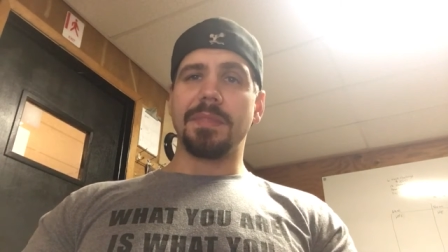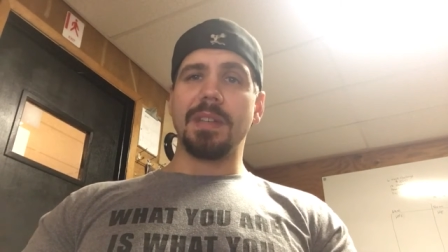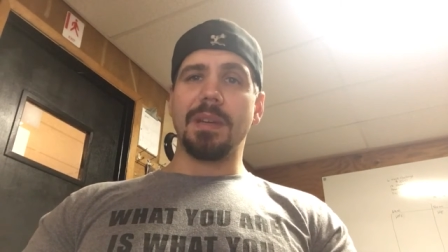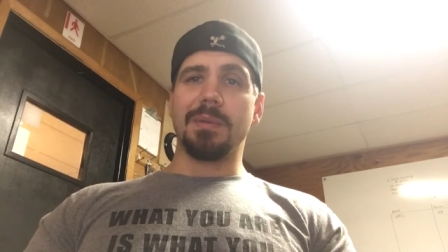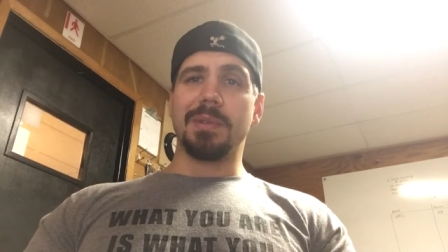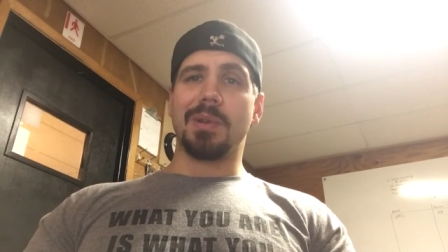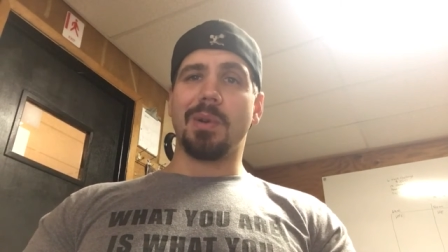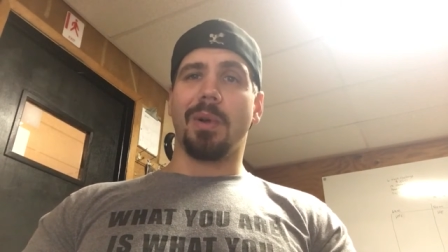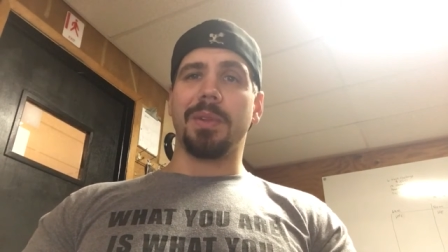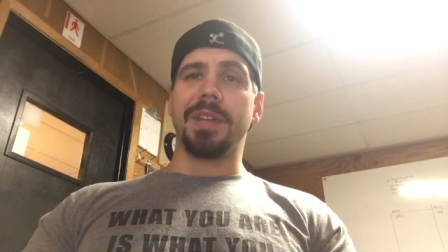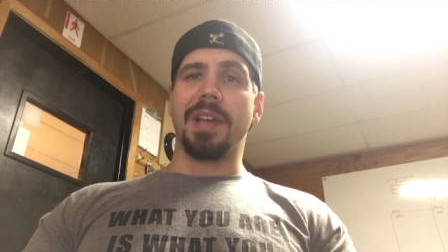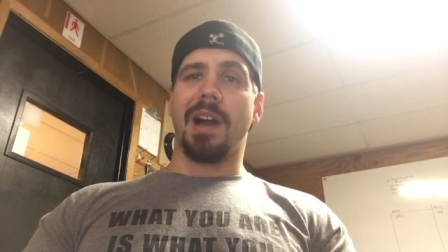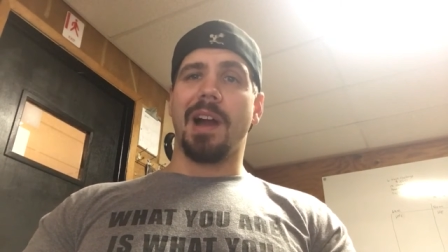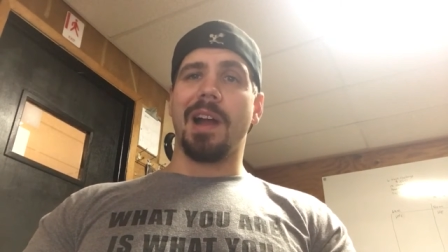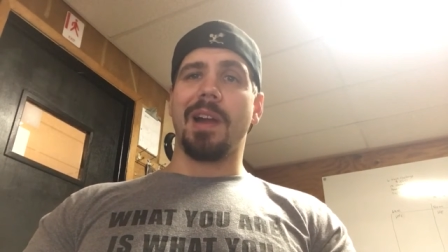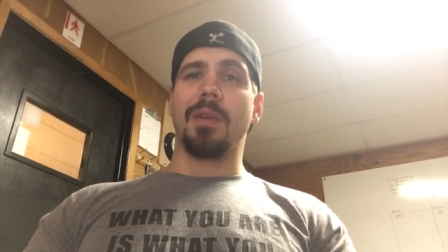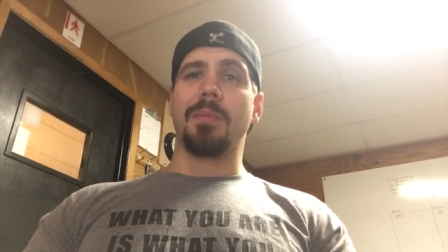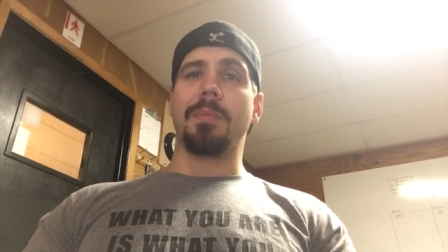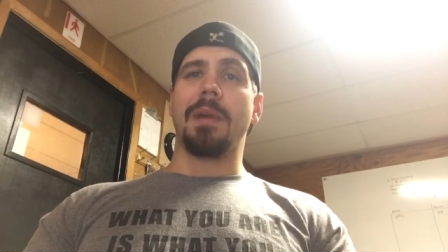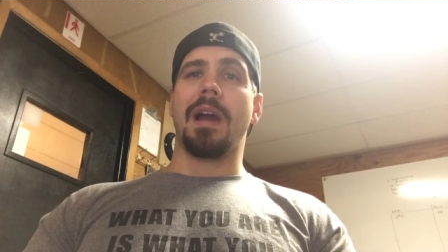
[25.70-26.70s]
It was called the
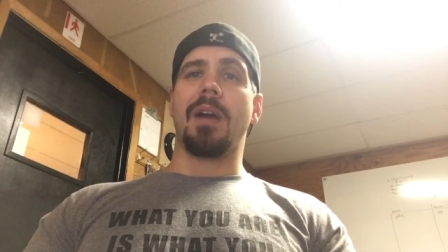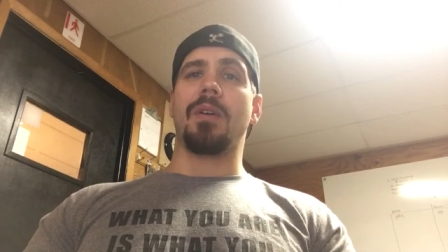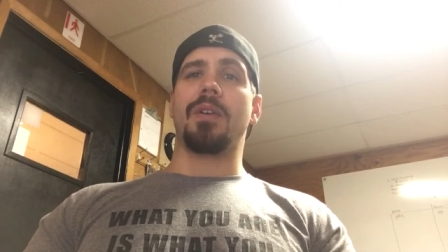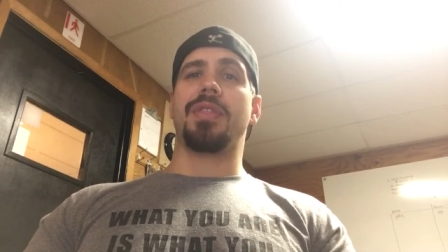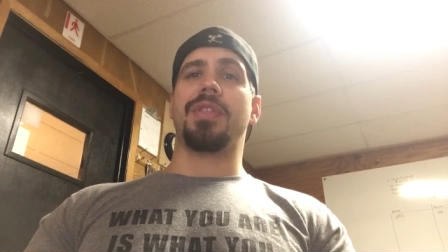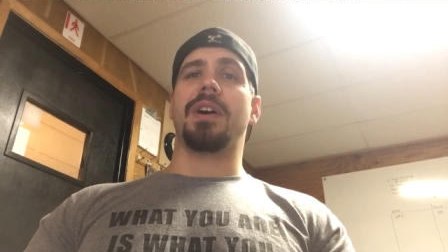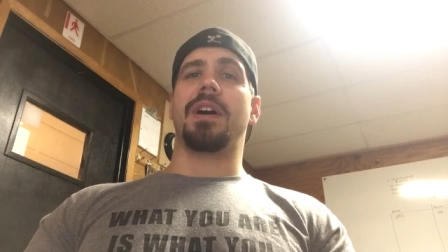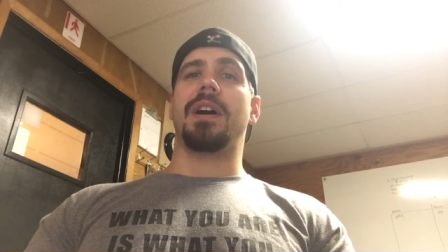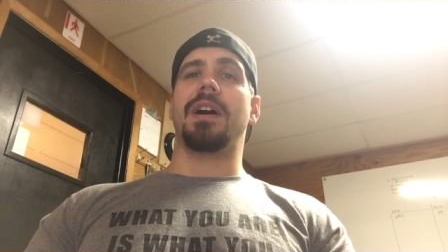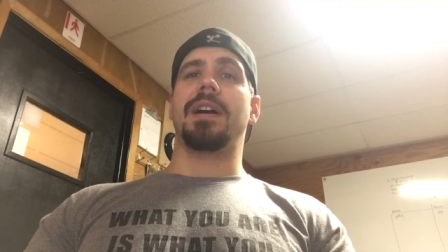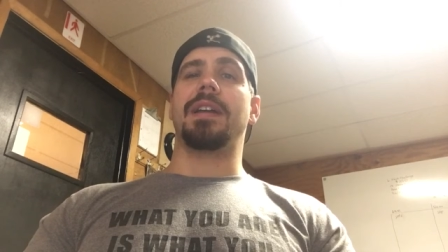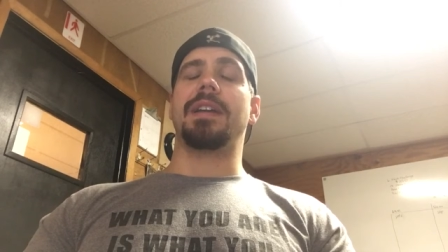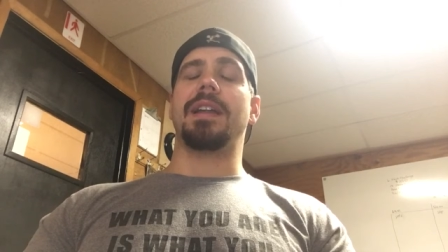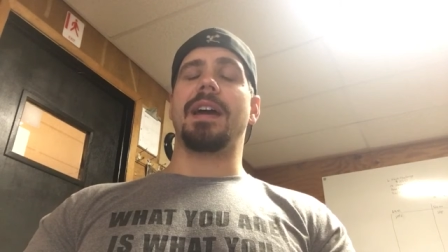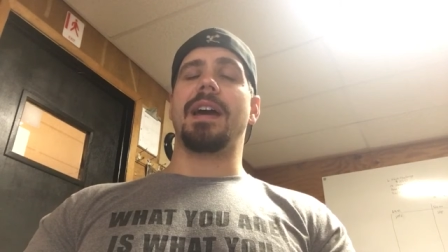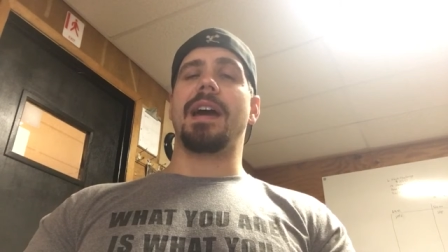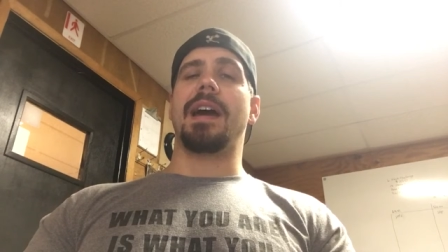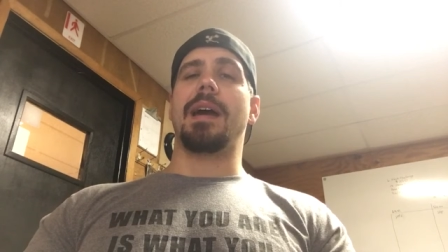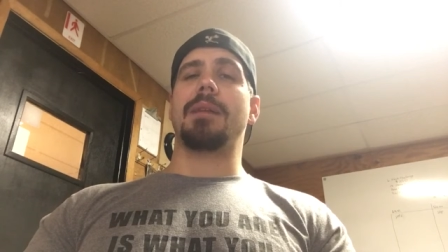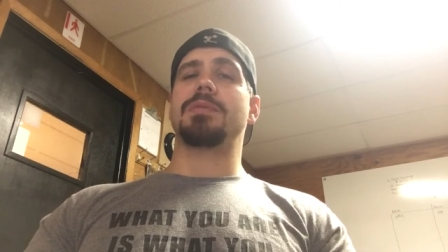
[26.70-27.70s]
Iron Marathon.
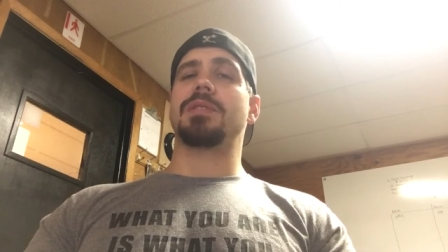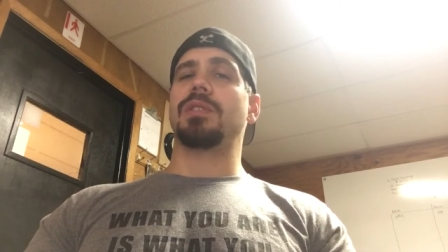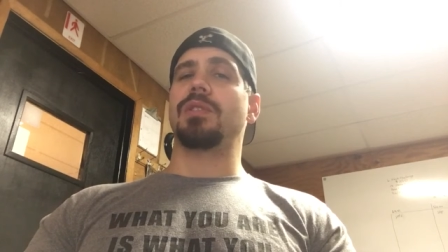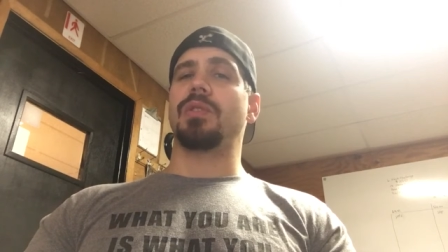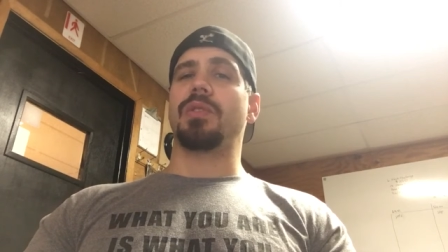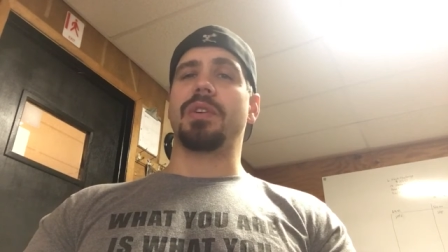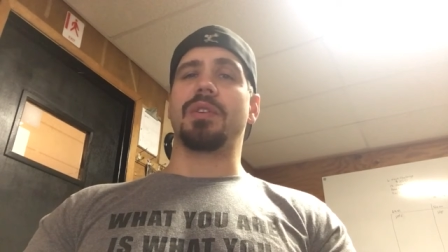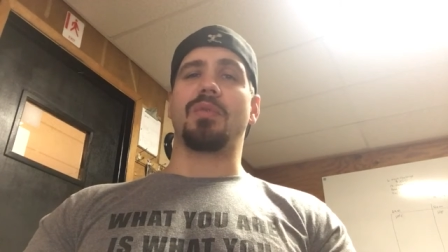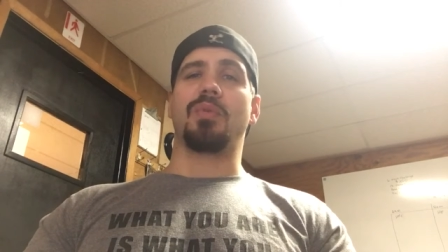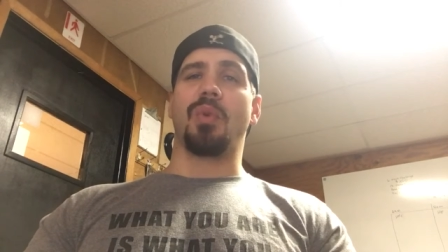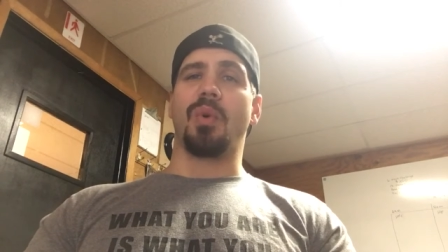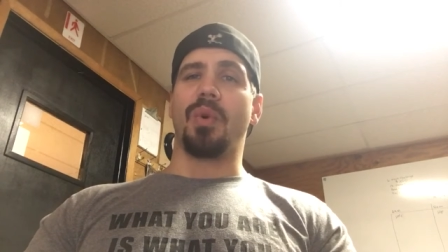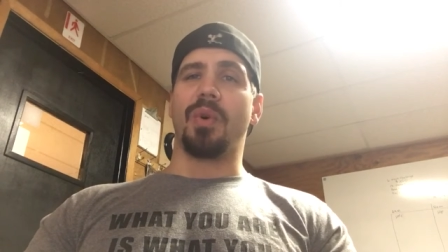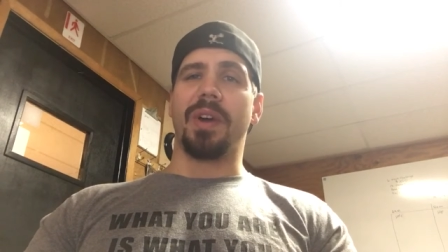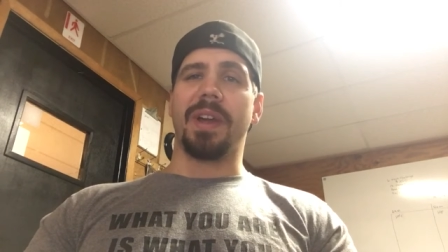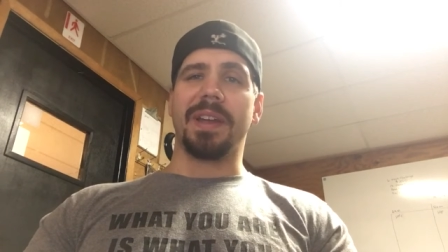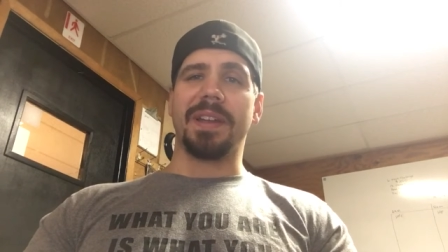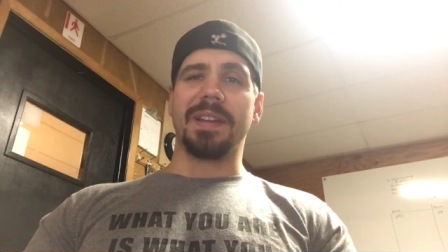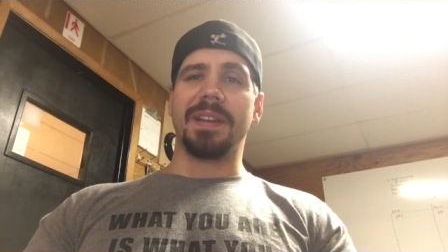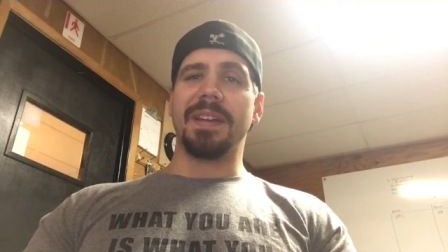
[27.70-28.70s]
Absolutely
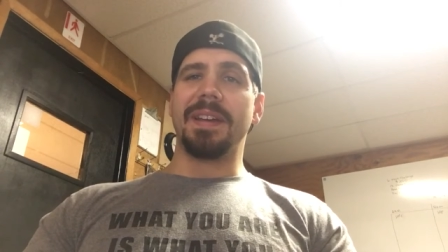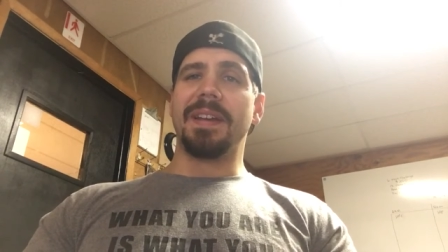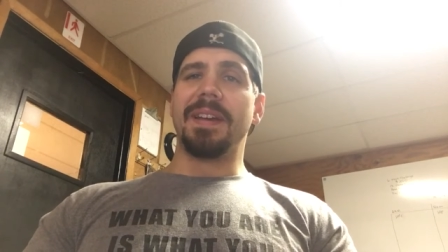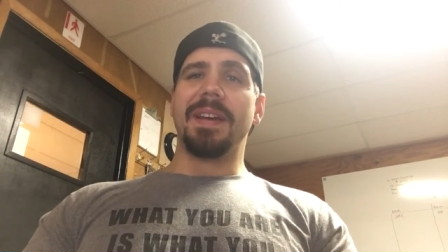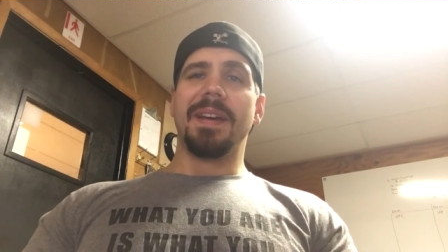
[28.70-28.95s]
grueling.